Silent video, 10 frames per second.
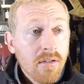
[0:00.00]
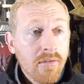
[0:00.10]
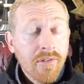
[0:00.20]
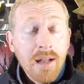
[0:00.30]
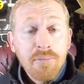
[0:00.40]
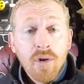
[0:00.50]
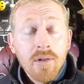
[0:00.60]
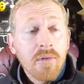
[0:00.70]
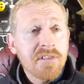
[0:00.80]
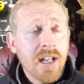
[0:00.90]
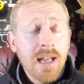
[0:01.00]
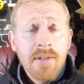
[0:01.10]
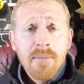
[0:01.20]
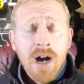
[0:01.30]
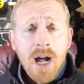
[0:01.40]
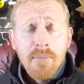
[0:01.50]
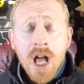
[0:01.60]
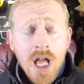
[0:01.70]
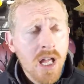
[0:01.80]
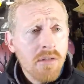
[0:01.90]
Fat Boy, what was the name of the bomb?
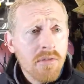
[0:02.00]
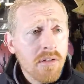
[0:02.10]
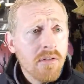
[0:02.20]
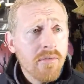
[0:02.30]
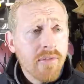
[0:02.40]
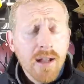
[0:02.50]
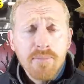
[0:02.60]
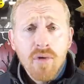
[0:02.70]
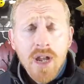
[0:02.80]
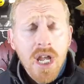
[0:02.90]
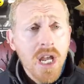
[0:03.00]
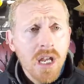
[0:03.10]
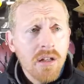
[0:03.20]
Fat Boy?